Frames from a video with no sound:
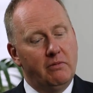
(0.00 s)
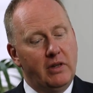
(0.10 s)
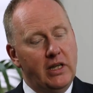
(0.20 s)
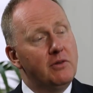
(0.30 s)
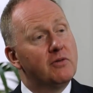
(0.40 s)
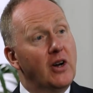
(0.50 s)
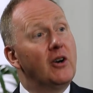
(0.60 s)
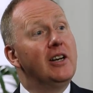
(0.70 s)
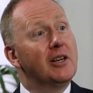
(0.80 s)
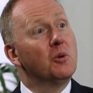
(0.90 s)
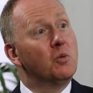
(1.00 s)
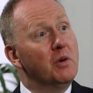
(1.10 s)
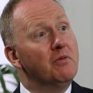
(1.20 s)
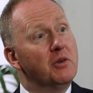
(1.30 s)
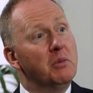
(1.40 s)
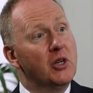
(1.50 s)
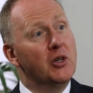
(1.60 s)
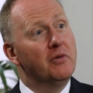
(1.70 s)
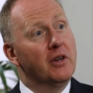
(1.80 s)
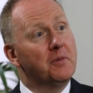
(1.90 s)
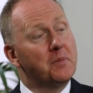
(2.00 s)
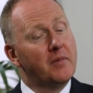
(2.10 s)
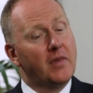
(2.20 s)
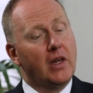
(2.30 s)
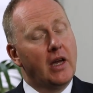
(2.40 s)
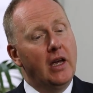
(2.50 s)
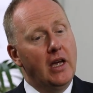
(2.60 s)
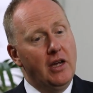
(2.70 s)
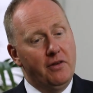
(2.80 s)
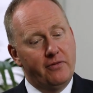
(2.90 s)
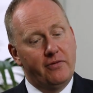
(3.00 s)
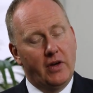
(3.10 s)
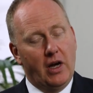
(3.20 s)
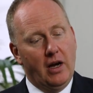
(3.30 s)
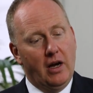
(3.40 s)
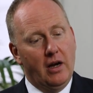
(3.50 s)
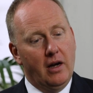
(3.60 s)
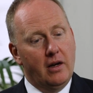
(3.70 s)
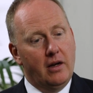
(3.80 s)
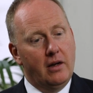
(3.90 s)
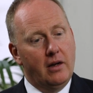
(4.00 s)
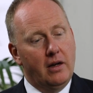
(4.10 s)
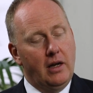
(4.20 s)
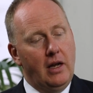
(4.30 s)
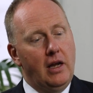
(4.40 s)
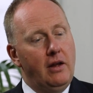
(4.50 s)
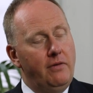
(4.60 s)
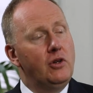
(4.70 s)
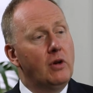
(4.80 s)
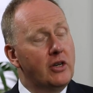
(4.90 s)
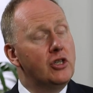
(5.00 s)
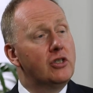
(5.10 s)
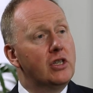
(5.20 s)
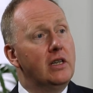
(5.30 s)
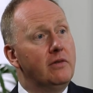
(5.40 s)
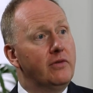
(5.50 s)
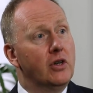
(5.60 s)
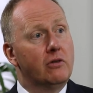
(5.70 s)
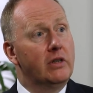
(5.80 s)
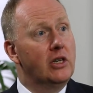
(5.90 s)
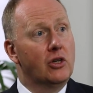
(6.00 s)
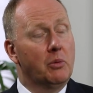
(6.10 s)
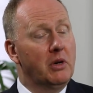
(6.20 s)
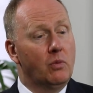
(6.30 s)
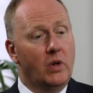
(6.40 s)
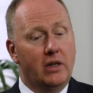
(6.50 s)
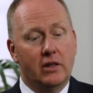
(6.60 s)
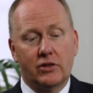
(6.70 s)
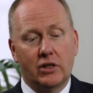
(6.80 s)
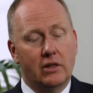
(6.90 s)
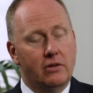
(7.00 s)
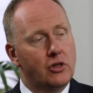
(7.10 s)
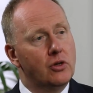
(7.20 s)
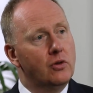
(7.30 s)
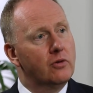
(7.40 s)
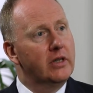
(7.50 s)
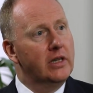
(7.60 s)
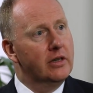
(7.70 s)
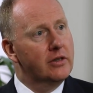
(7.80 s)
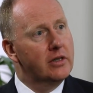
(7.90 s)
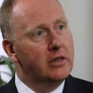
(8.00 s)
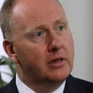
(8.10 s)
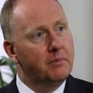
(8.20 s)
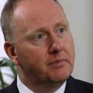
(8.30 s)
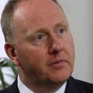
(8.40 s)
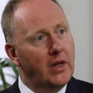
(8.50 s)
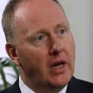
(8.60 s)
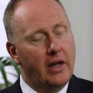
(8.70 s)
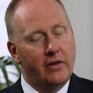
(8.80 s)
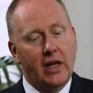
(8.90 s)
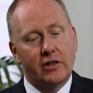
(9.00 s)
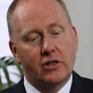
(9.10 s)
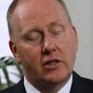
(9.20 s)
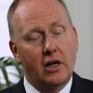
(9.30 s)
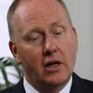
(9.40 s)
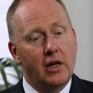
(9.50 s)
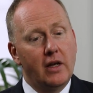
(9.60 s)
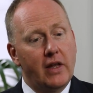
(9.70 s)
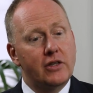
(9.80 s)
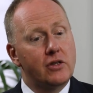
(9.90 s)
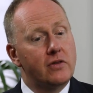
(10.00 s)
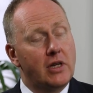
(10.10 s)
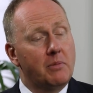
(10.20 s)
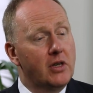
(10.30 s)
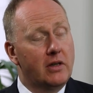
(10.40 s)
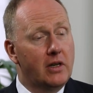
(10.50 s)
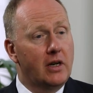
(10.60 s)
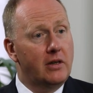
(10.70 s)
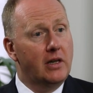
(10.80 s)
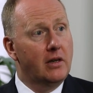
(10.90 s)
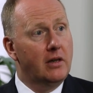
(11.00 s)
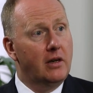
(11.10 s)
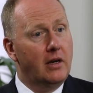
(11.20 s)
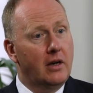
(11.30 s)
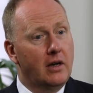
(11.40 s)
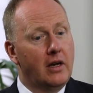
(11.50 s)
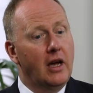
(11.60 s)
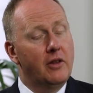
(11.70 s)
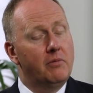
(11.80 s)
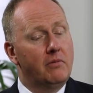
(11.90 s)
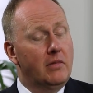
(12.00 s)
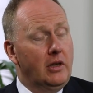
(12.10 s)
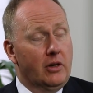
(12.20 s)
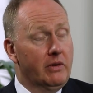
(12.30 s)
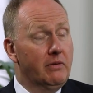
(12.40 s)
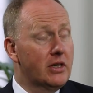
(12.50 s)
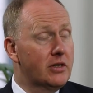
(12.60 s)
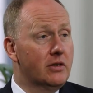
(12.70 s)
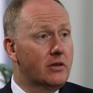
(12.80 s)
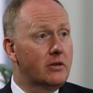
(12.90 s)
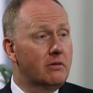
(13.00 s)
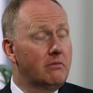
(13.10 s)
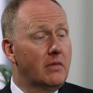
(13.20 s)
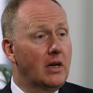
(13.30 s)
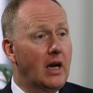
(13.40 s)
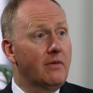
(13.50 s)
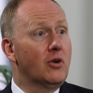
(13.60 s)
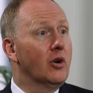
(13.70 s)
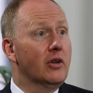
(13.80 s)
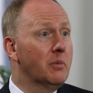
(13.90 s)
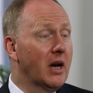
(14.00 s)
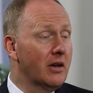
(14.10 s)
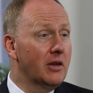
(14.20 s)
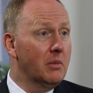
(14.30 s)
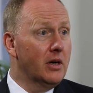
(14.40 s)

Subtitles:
leaves very little room for manoeuvre if you actually see further economic weakness in 2-3 years' time. And that's sort of something that I think a lot of investors have got at the back of their